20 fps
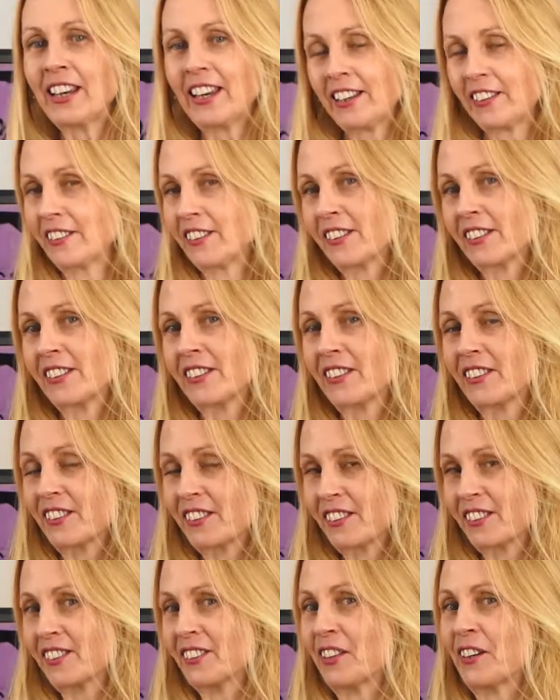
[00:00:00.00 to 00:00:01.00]

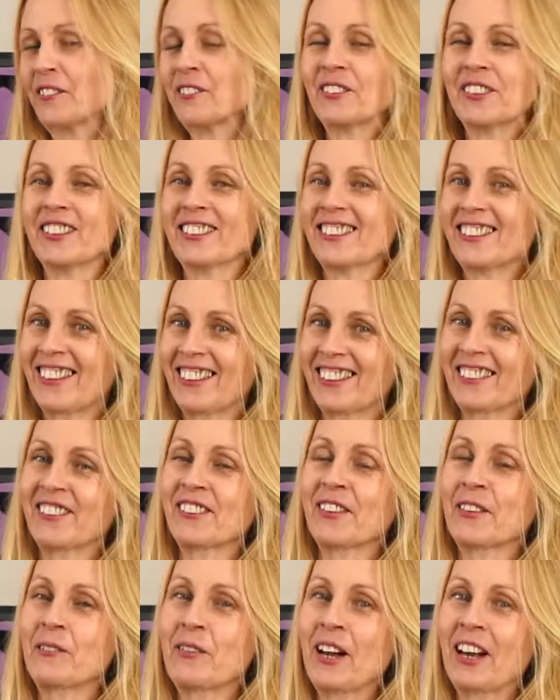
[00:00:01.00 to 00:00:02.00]
essence of
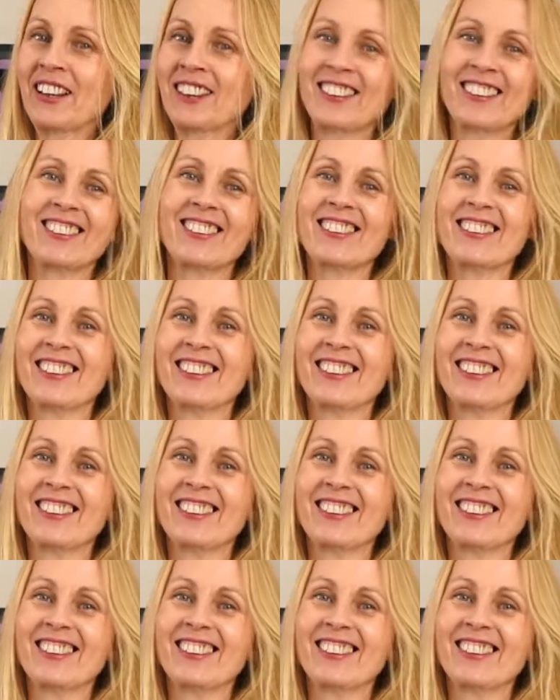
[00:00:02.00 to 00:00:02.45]
Nutella about it.